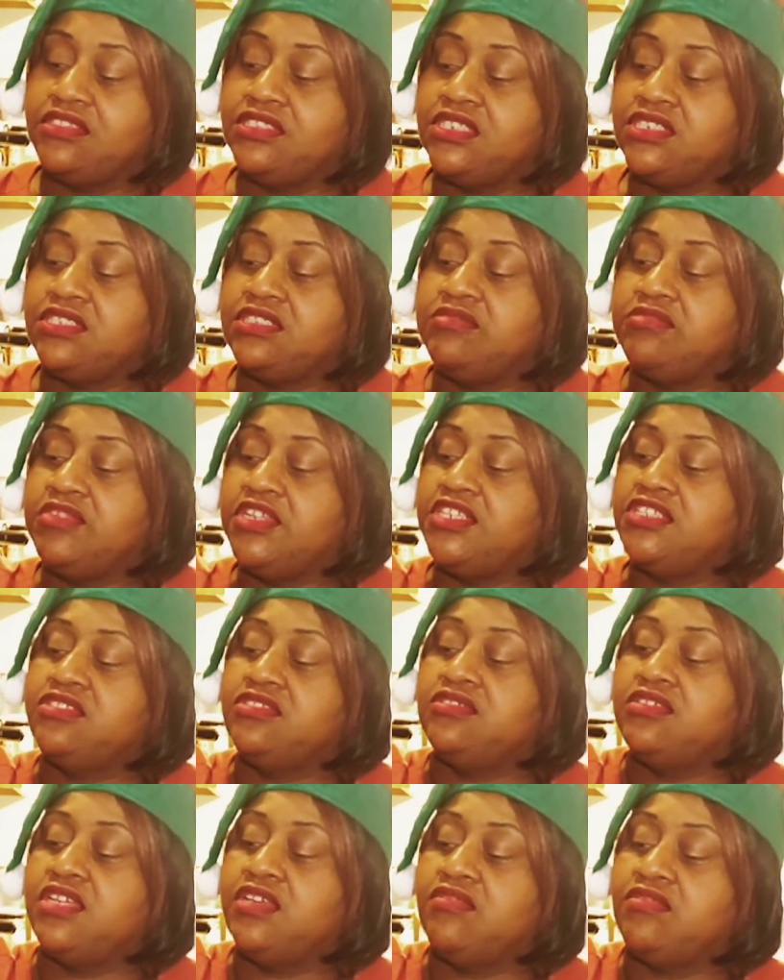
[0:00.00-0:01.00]
just to make
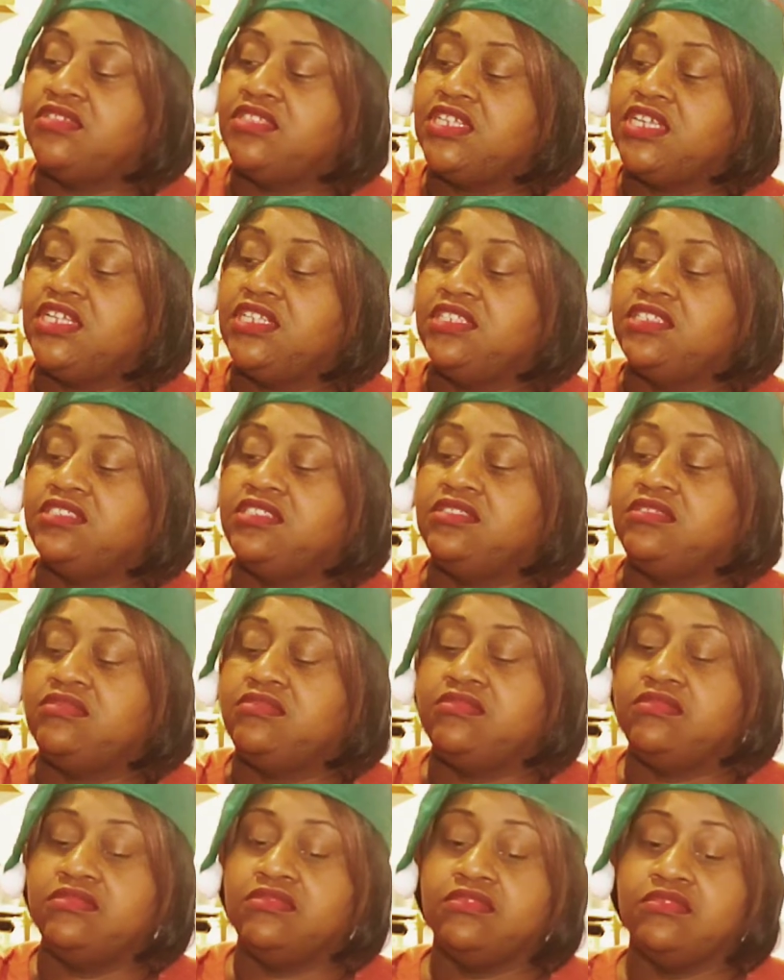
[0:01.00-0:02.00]
sure everything is
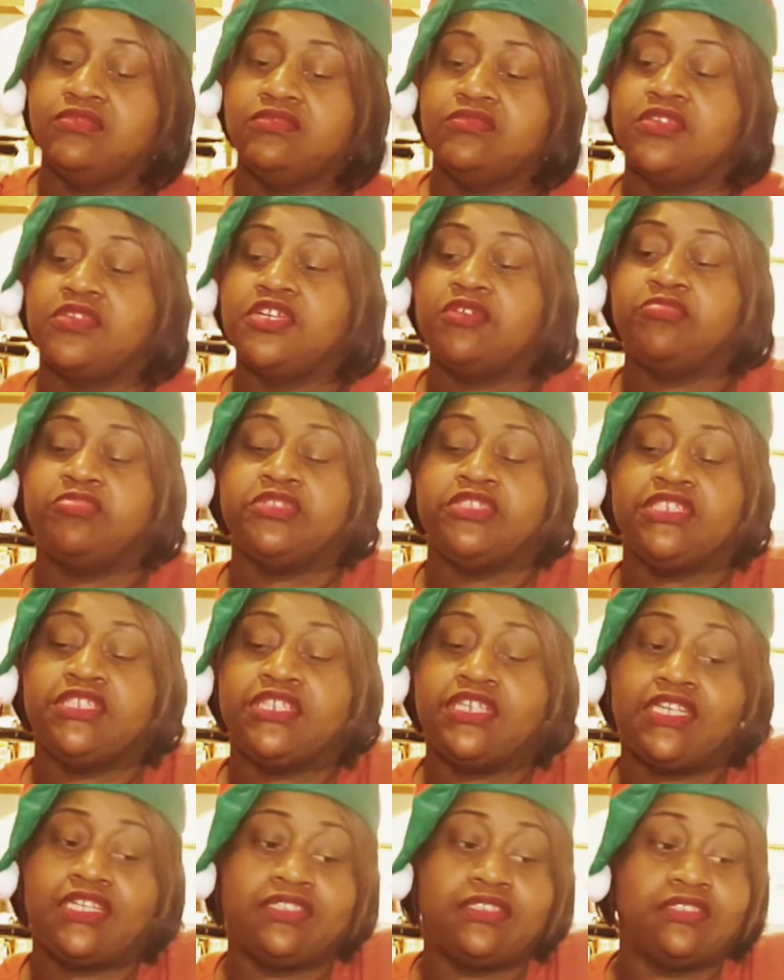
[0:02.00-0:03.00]
well put
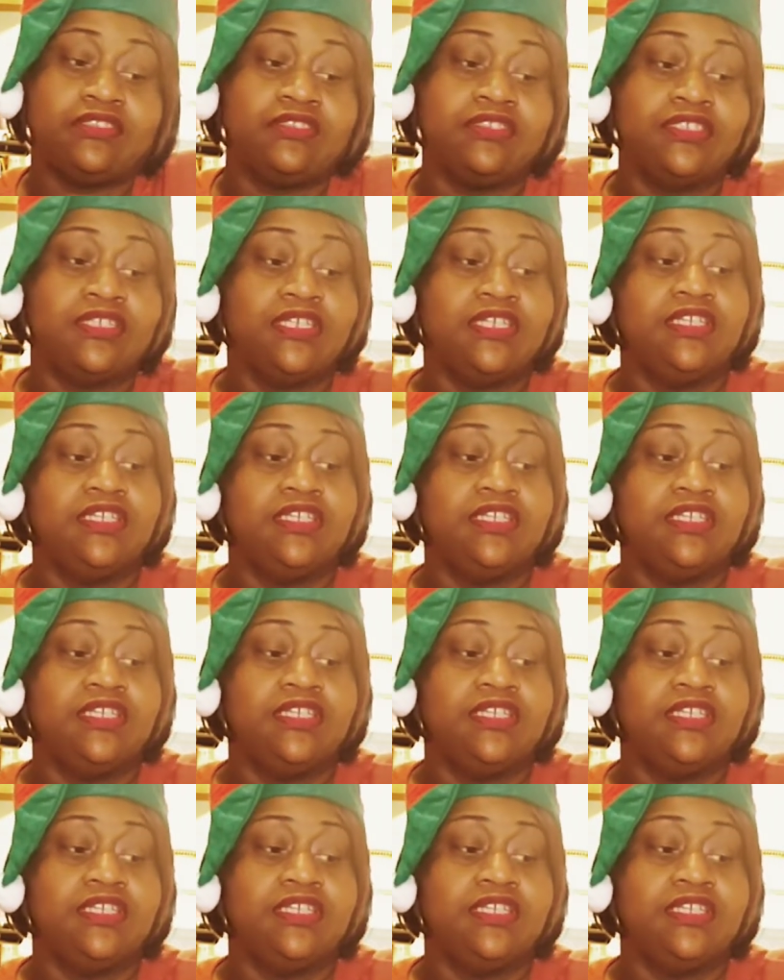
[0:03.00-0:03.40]
together.